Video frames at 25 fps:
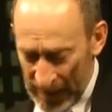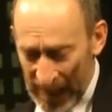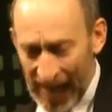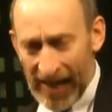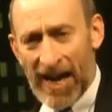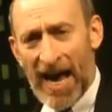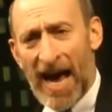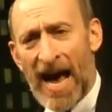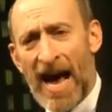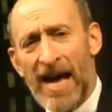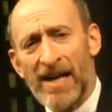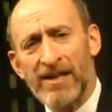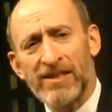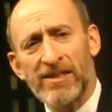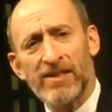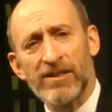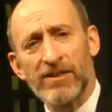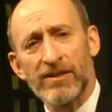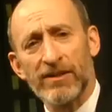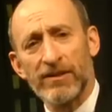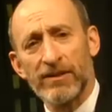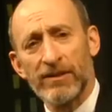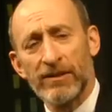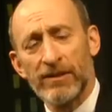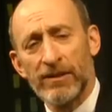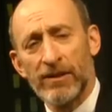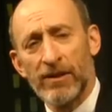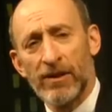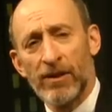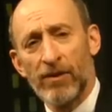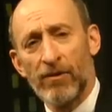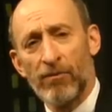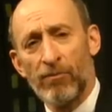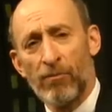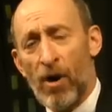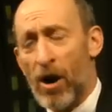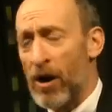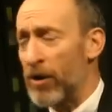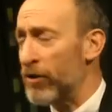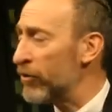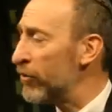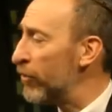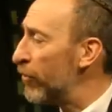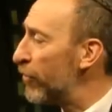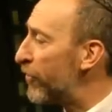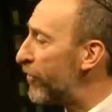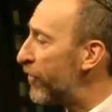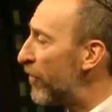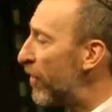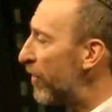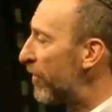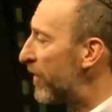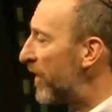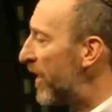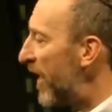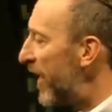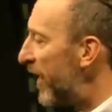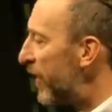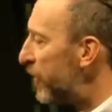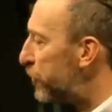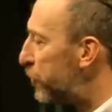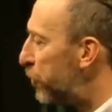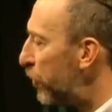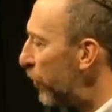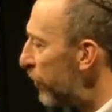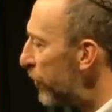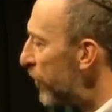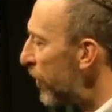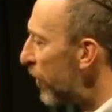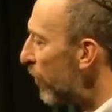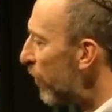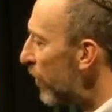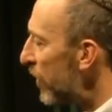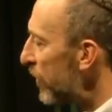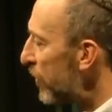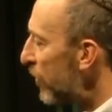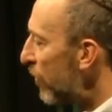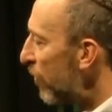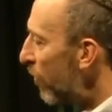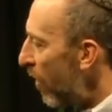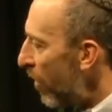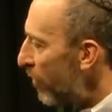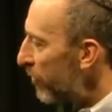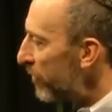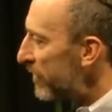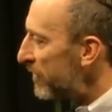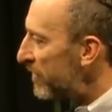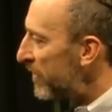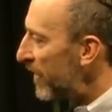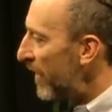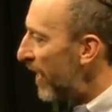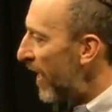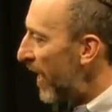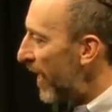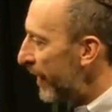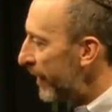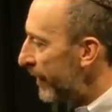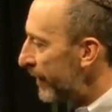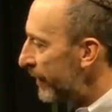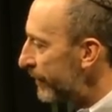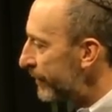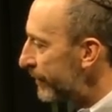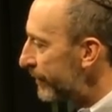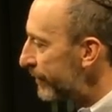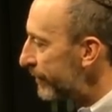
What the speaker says: And as Martin Luther King Jr. was quoted today